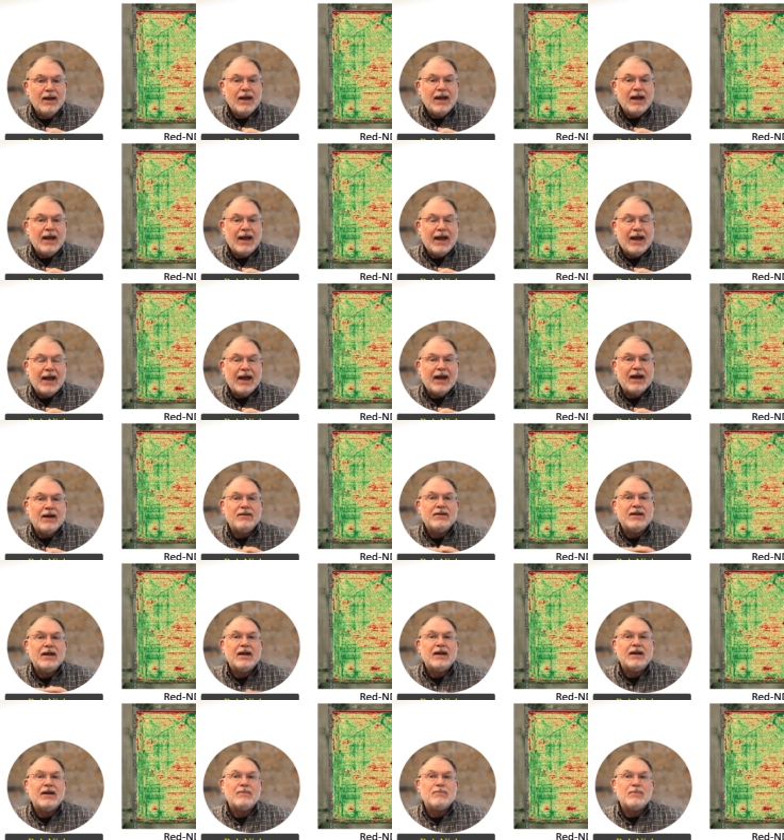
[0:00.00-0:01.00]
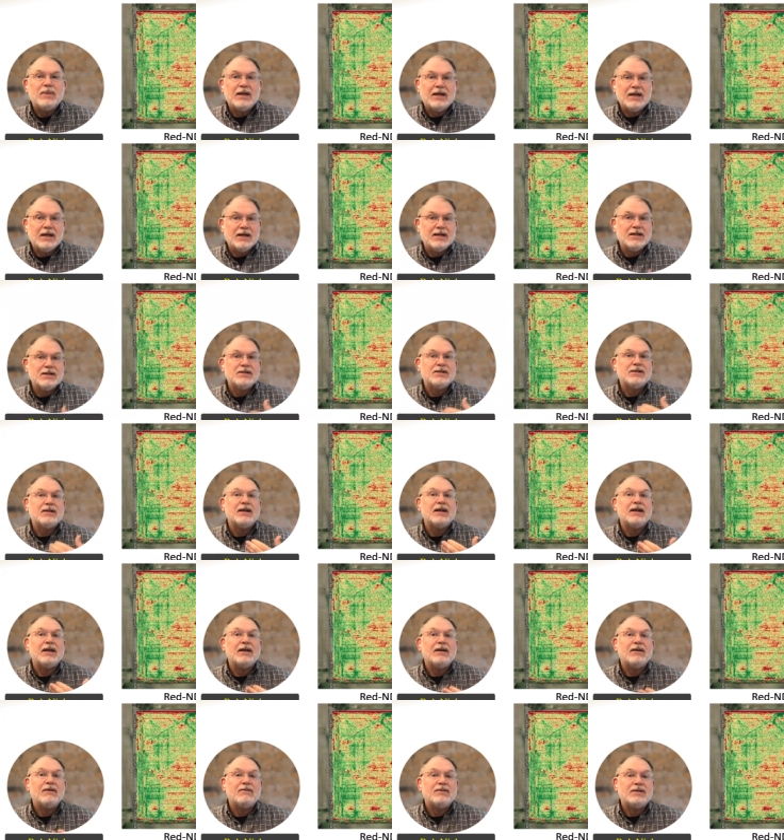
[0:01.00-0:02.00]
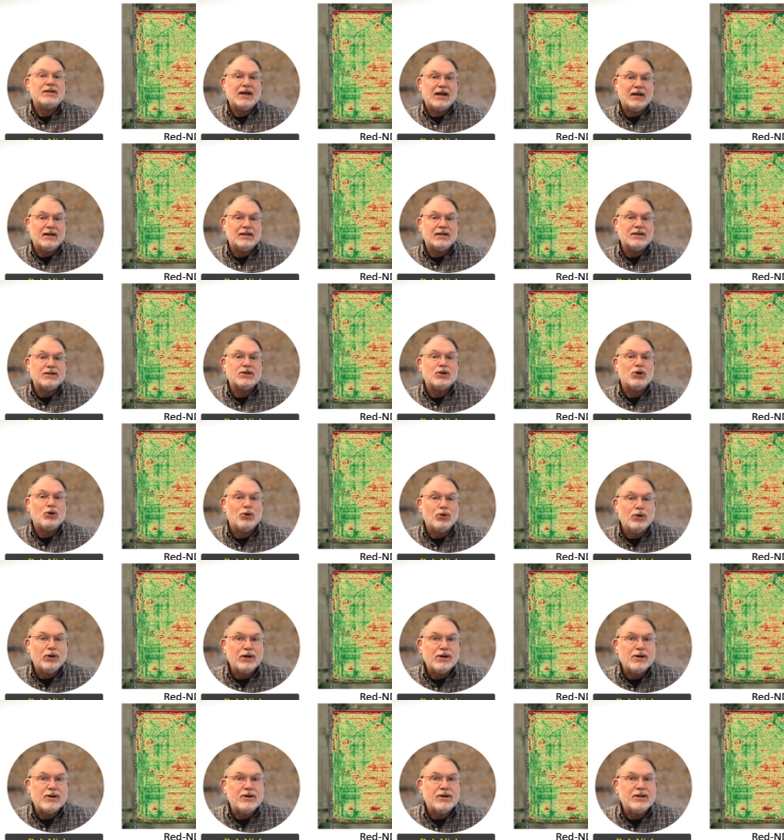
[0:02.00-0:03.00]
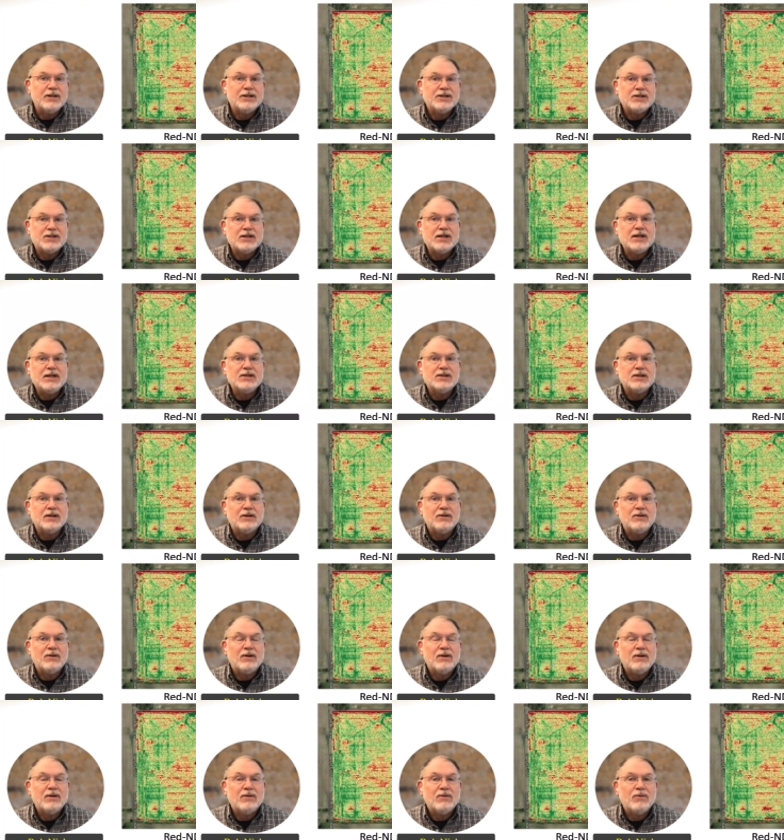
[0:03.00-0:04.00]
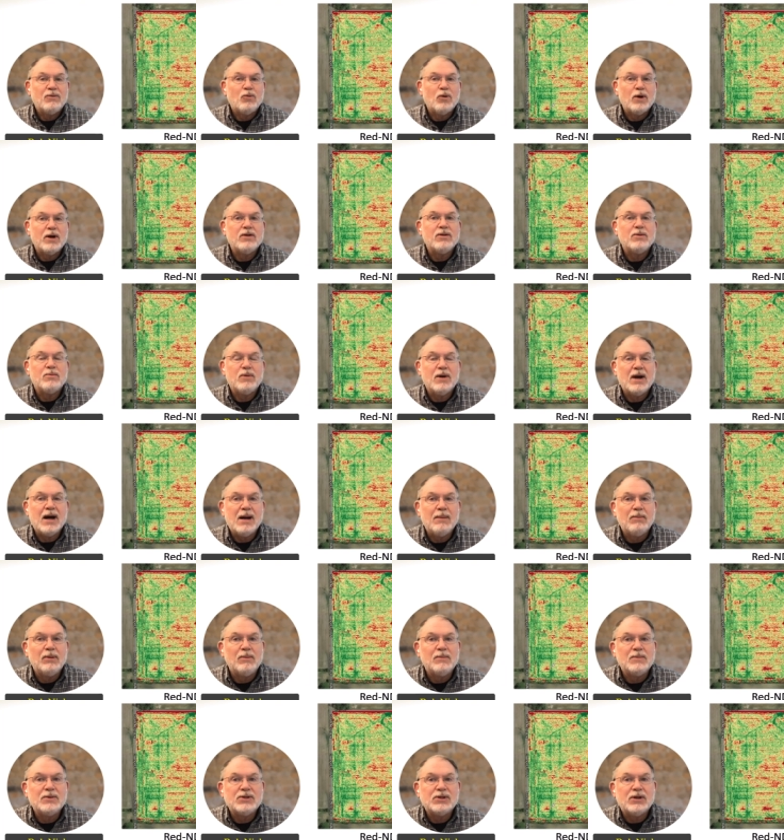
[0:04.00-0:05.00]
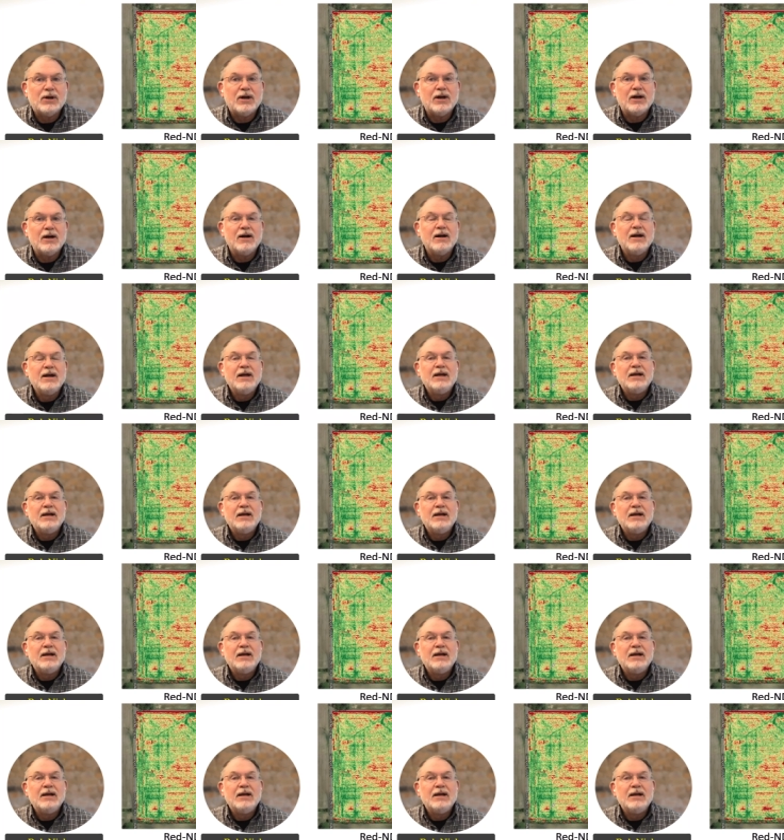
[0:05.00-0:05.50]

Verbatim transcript: And they, because they tell us earlier in the season where the problems are,